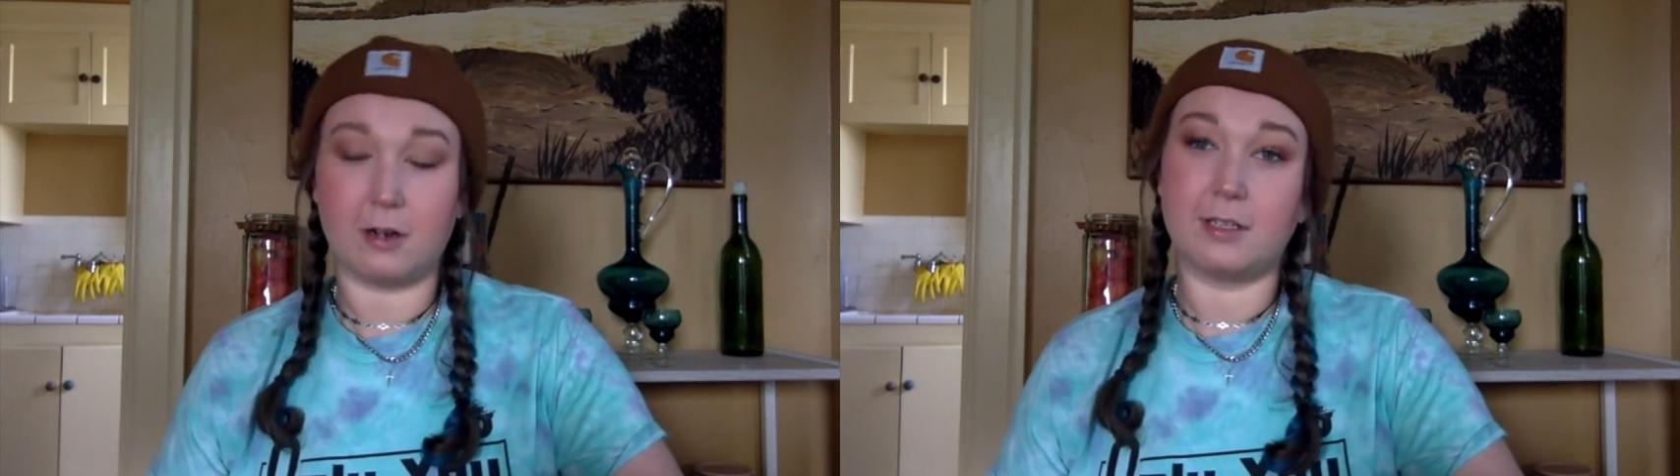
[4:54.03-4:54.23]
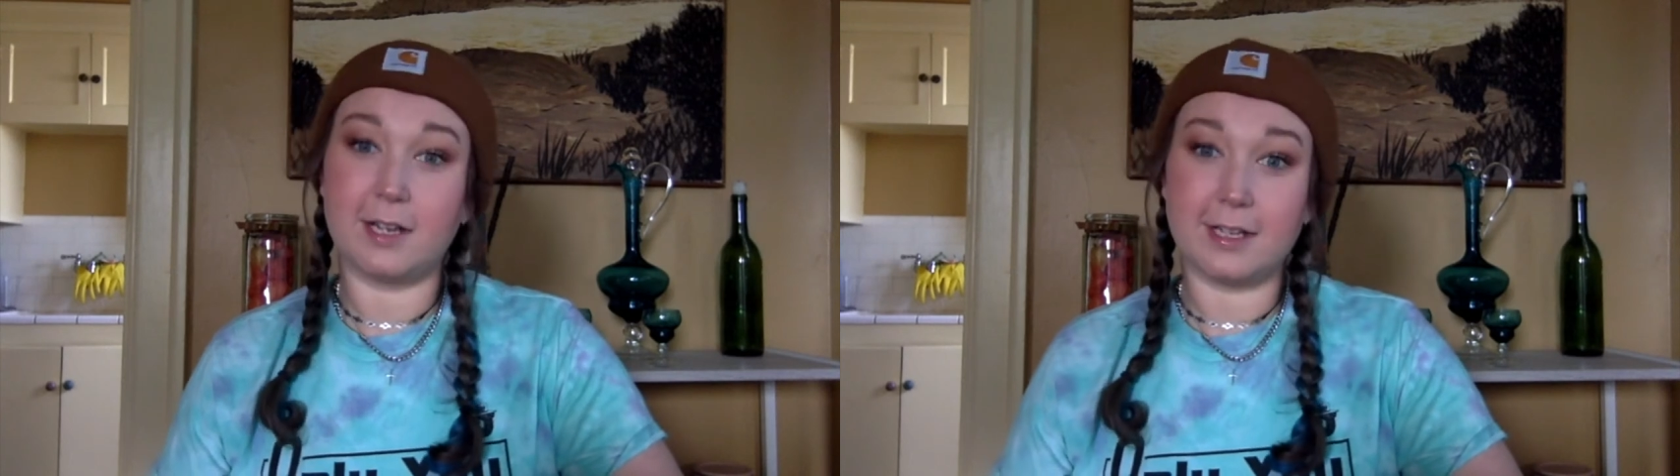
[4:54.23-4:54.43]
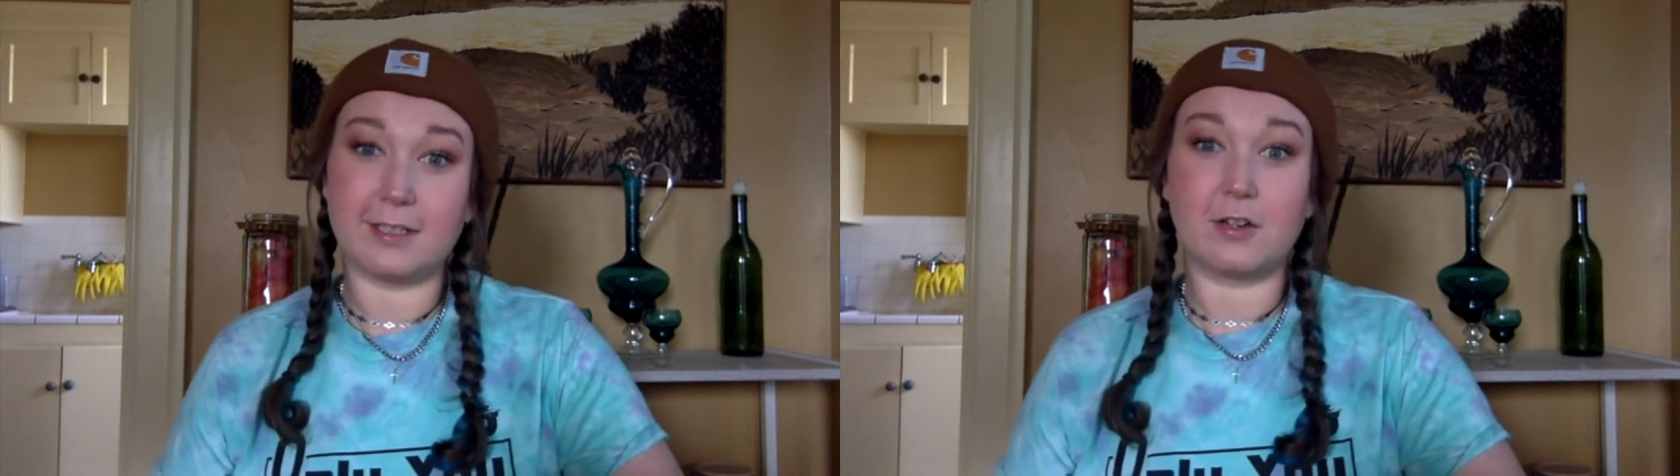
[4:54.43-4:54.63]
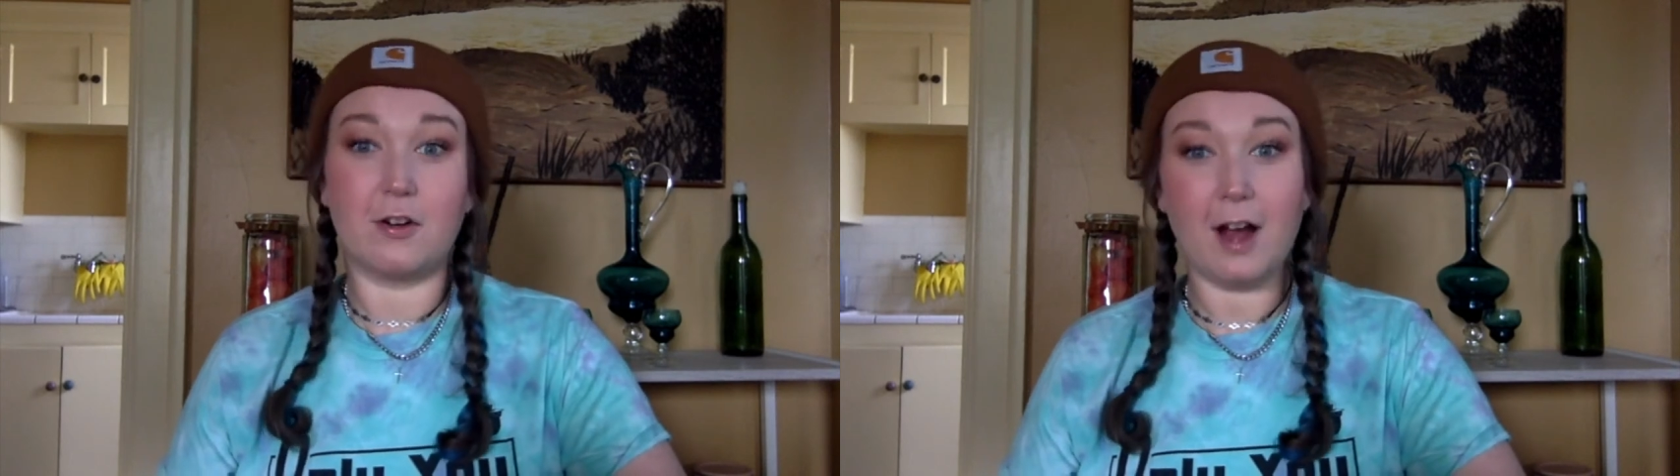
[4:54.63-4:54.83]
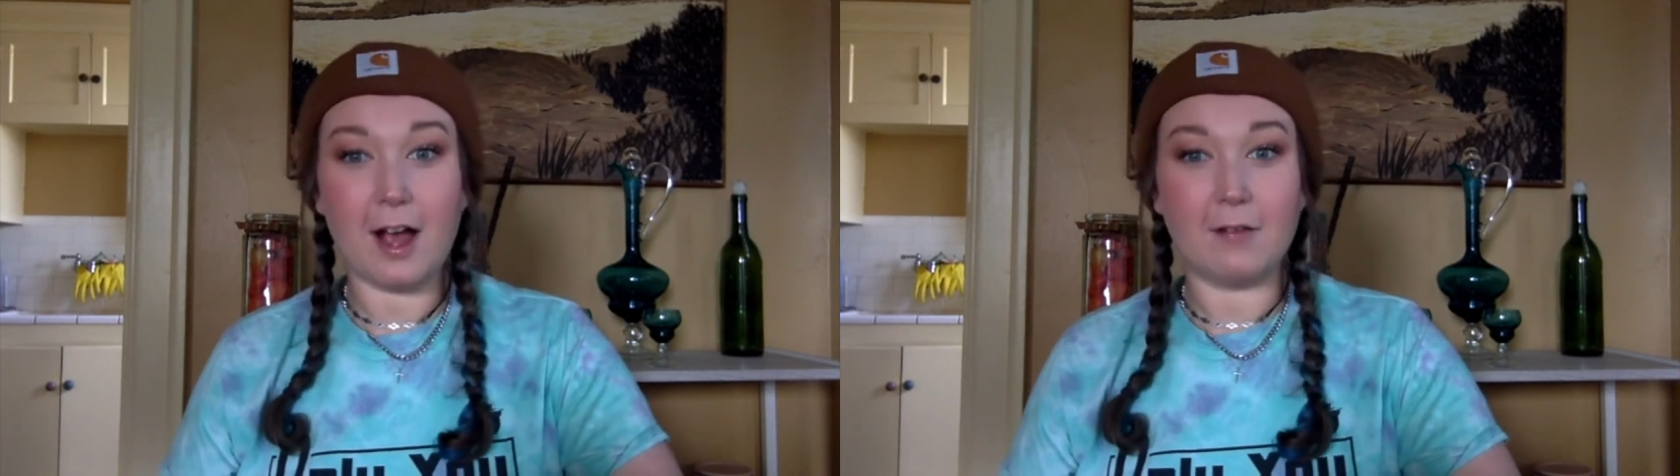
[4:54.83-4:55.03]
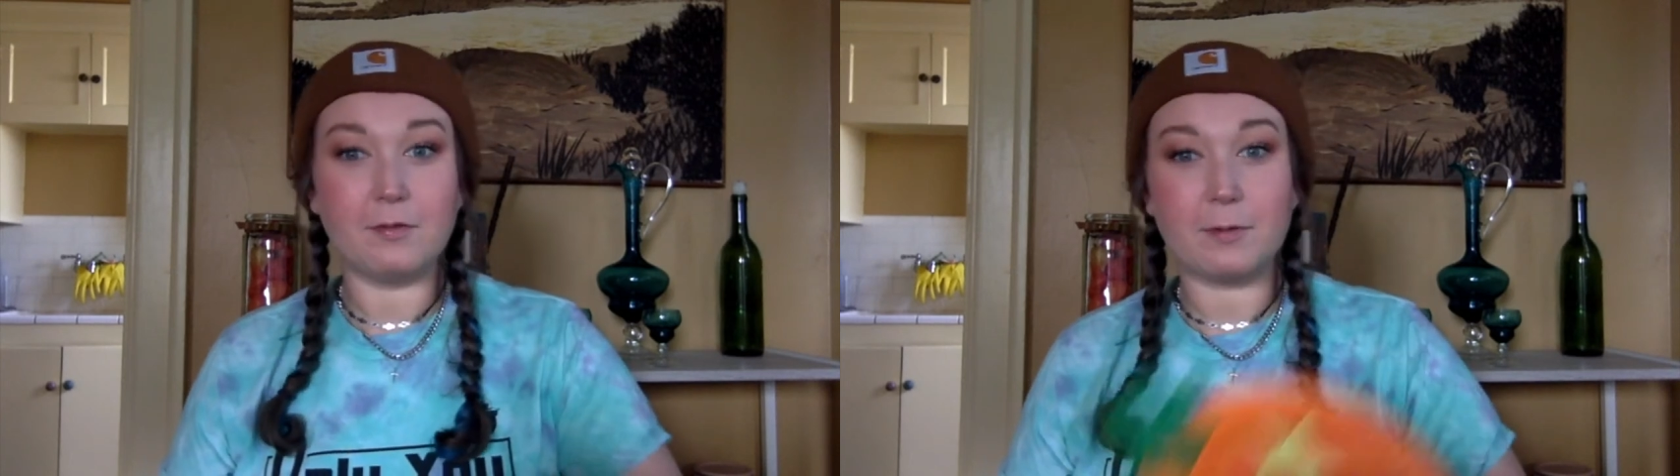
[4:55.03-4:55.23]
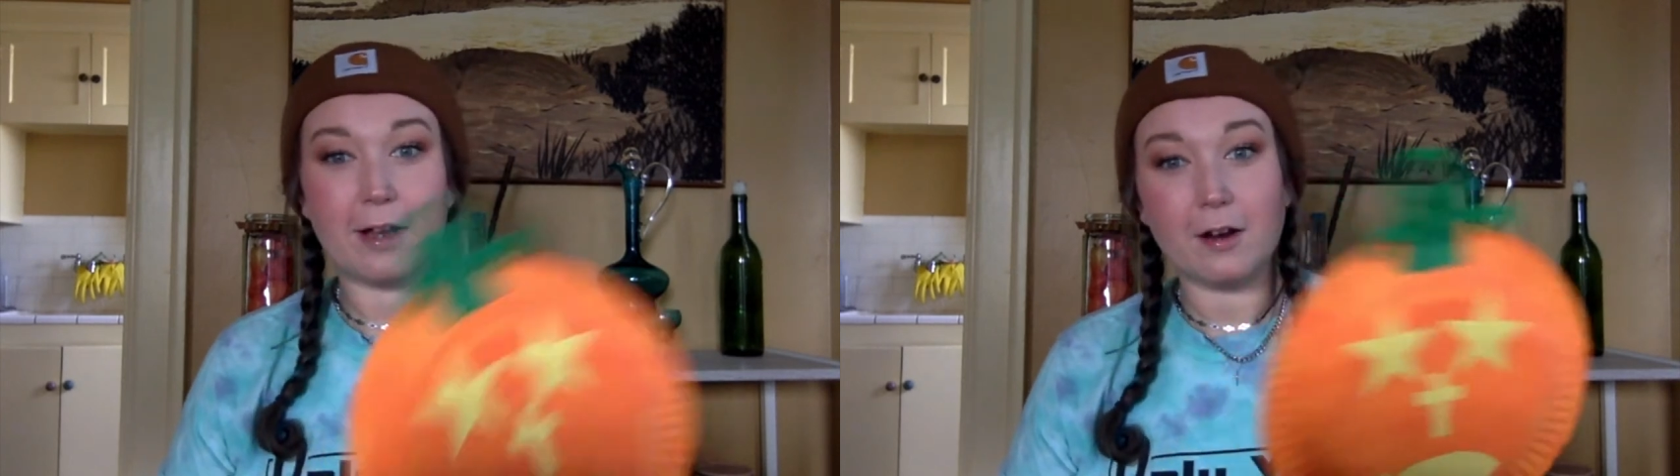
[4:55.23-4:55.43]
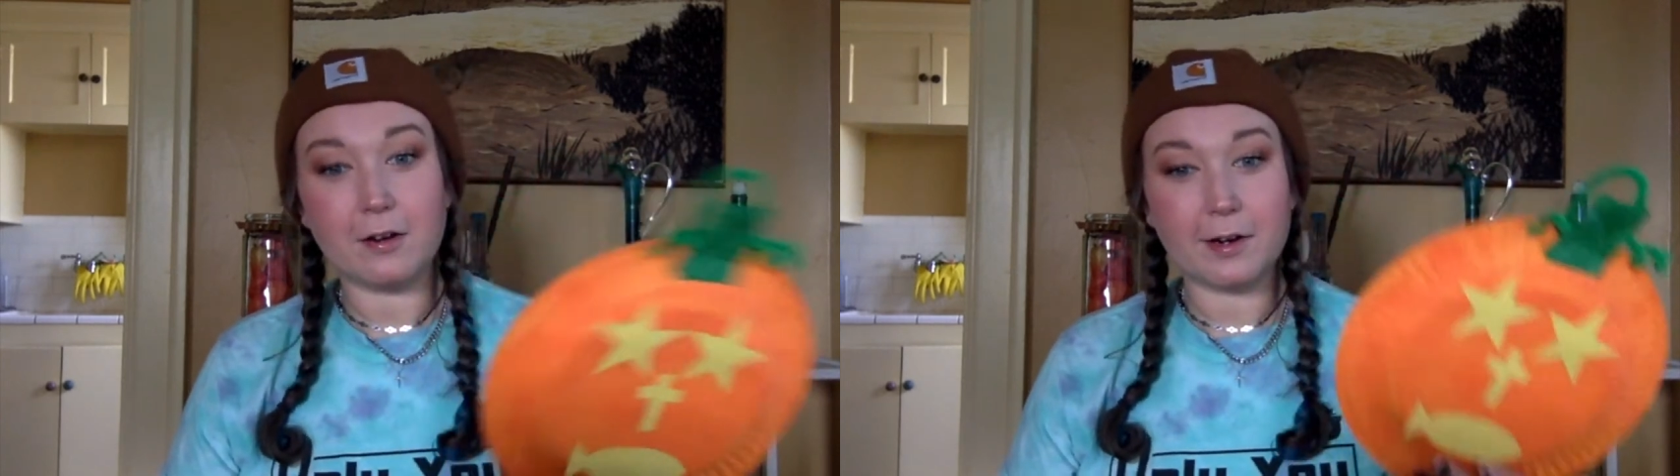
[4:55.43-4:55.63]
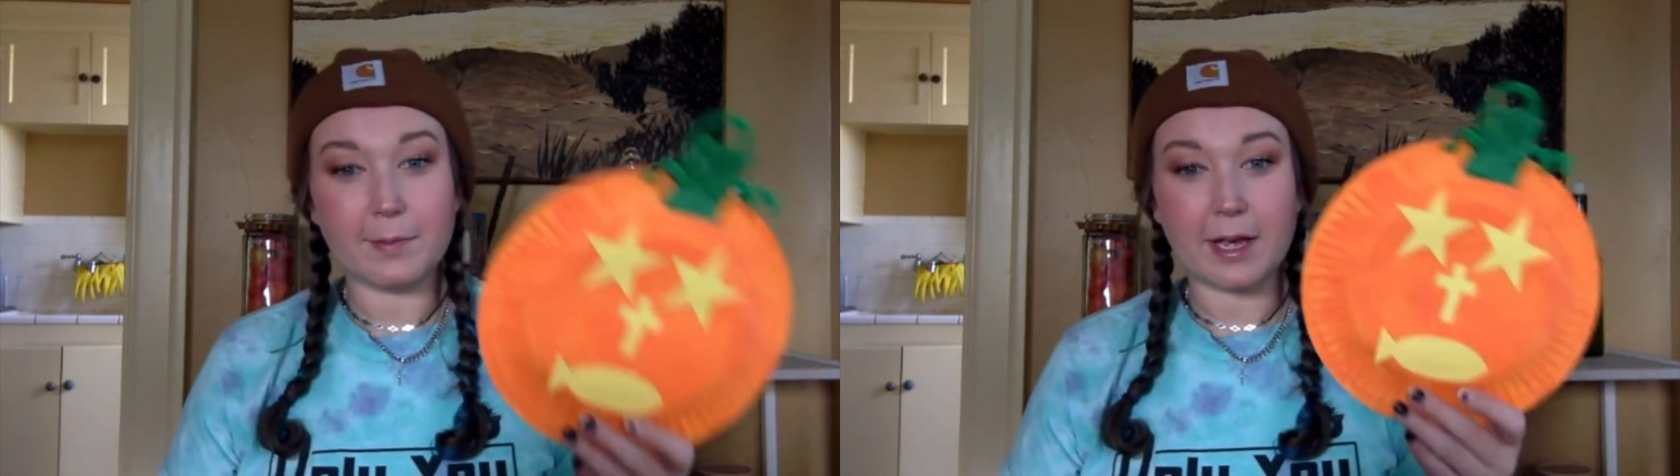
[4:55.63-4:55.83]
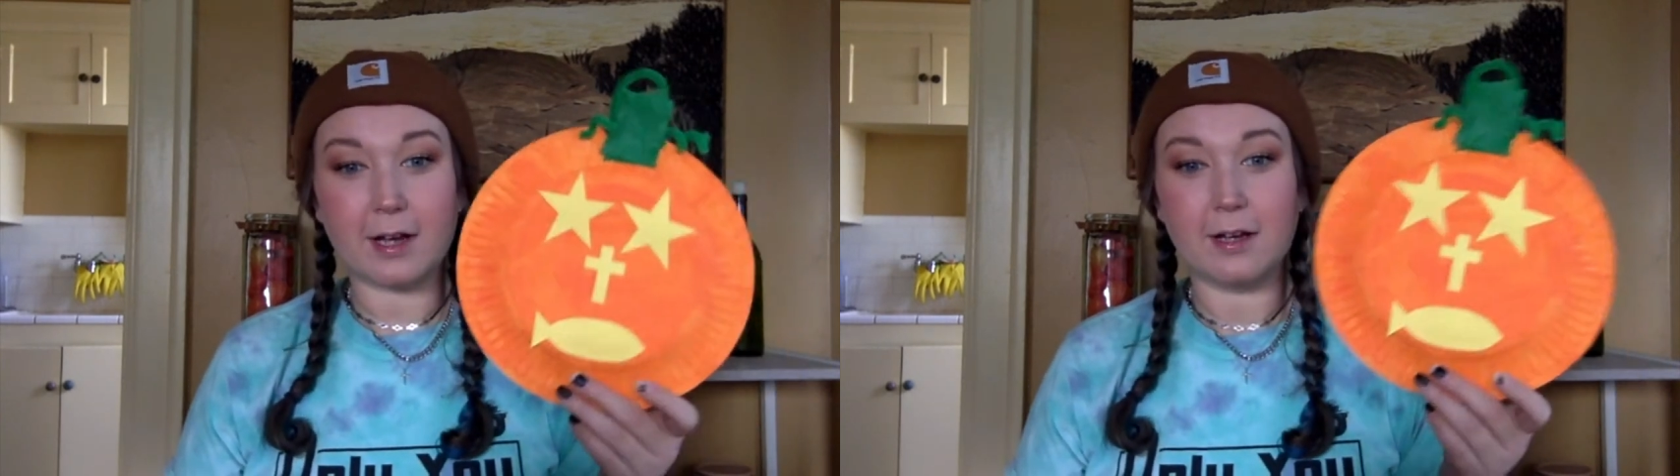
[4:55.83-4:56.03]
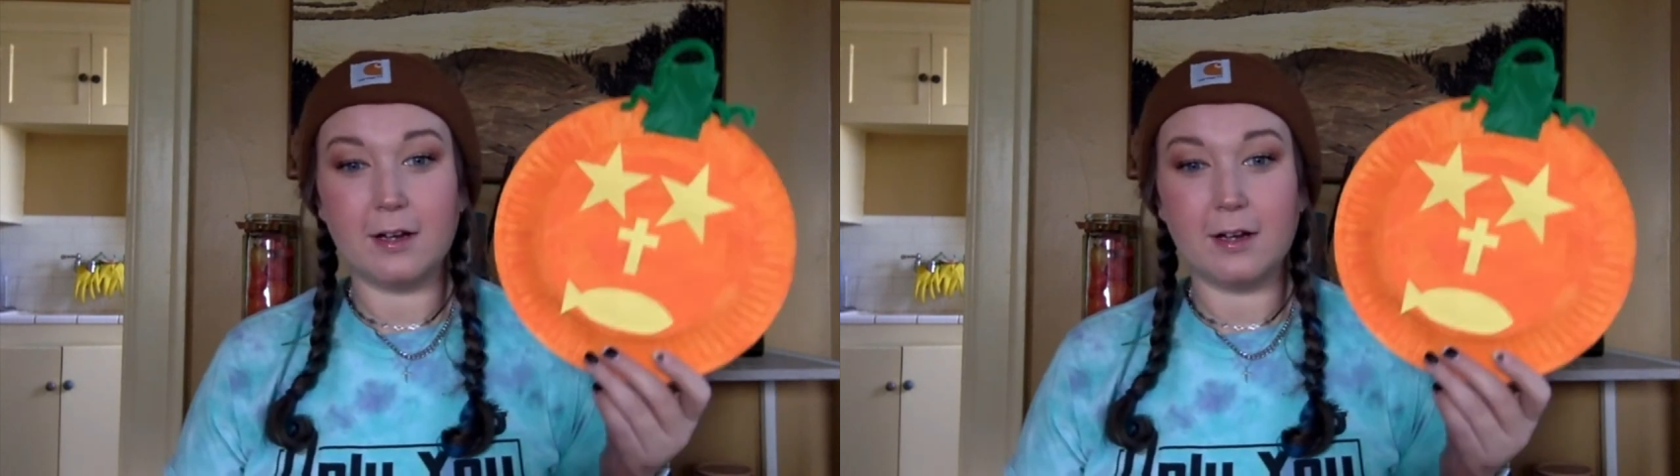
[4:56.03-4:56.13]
today's craft, we are going to make